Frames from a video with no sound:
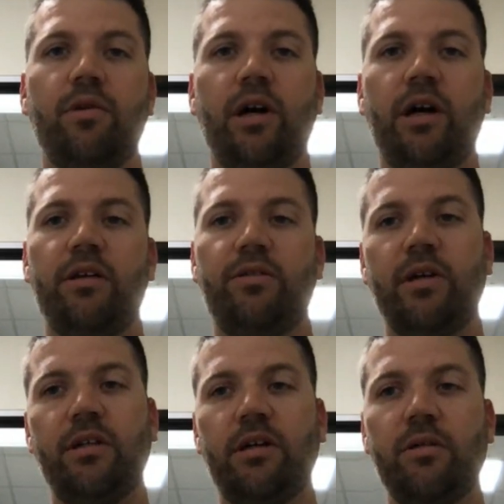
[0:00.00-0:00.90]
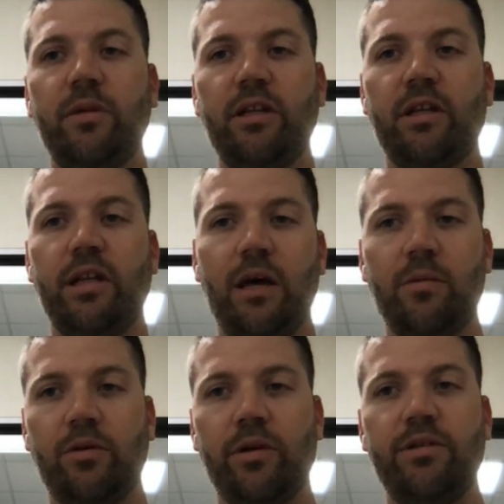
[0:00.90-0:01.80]
So I talked about the
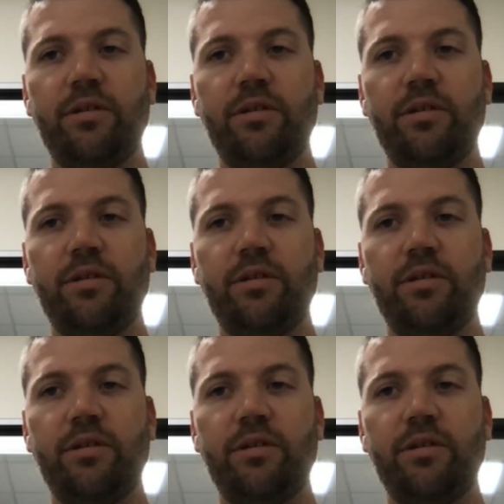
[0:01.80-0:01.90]
cannabinoids.